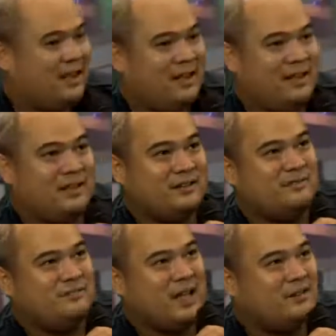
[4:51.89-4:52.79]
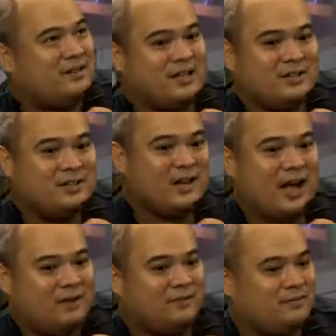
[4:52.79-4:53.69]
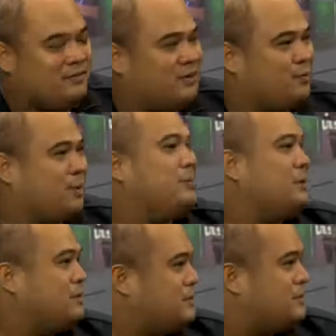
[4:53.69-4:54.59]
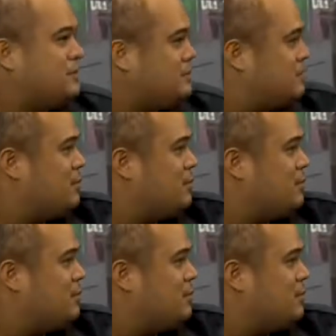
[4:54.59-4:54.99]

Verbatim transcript: And that doesn't count the criminals using